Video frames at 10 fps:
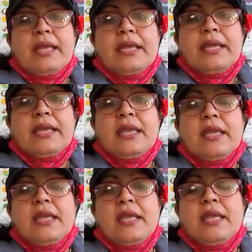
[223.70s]

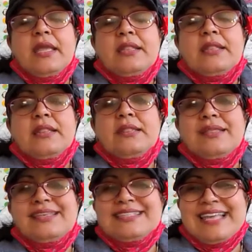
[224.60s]
in
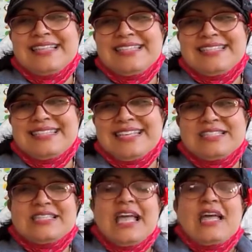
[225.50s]
the
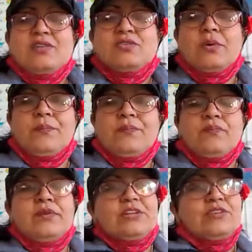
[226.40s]
senses. So
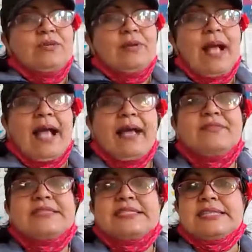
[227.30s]
we do
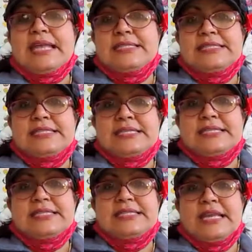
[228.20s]
have
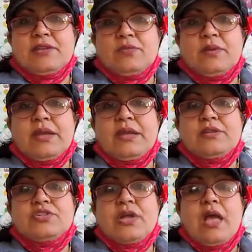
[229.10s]
senses in
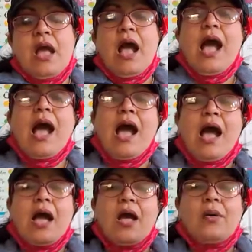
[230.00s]
which
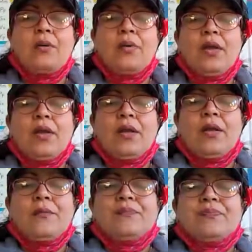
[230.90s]
how
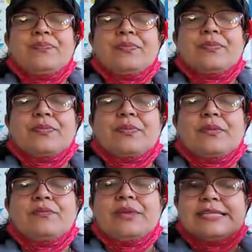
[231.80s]

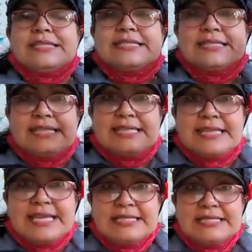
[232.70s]
we can see
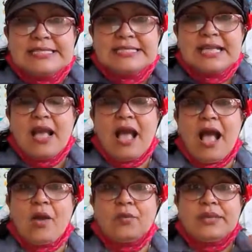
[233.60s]
things,
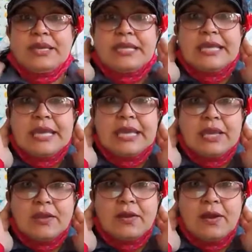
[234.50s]
how we can
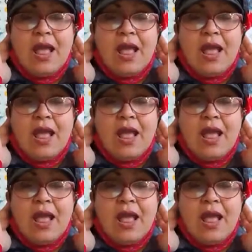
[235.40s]
hear,